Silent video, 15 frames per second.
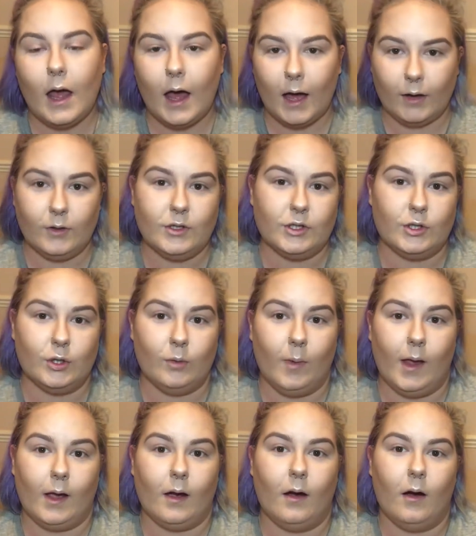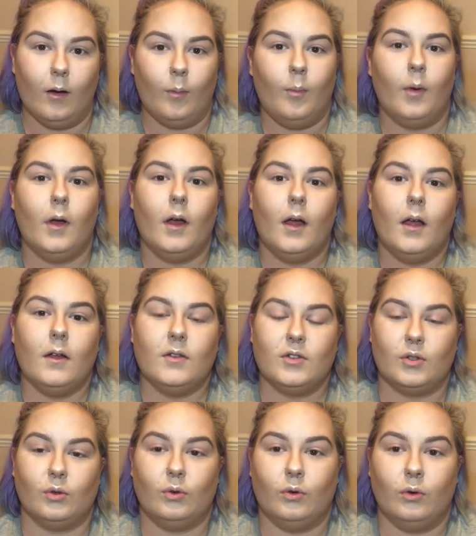how to do makeup.
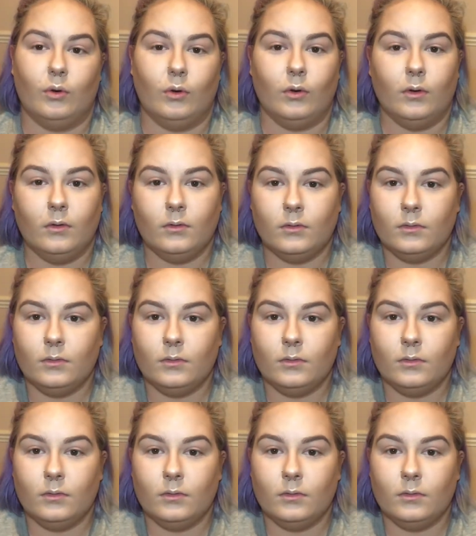So